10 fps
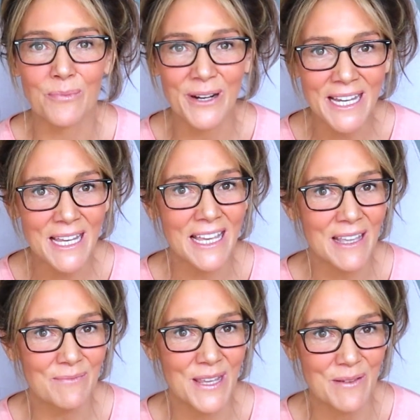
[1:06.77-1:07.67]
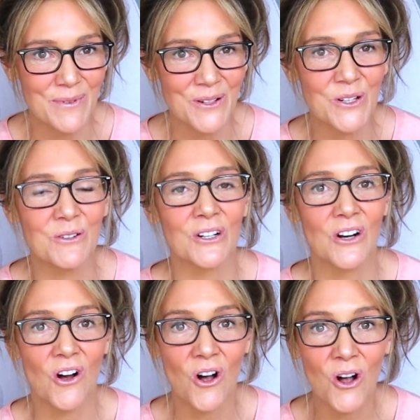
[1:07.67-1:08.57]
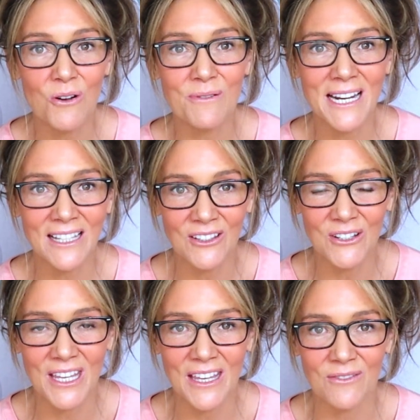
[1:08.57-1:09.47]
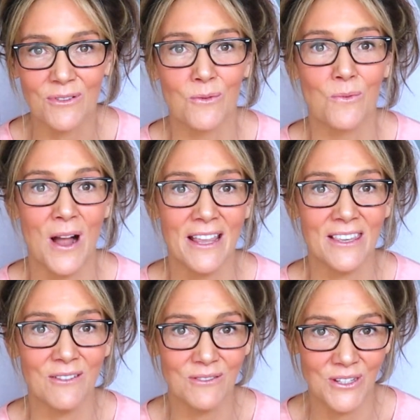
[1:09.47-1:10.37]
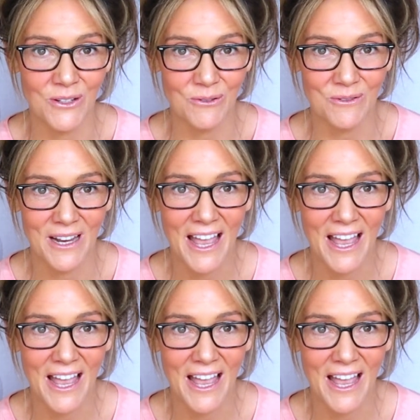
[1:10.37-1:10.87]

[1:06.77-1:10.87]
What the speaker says: bringing in people who are already looking for what you do.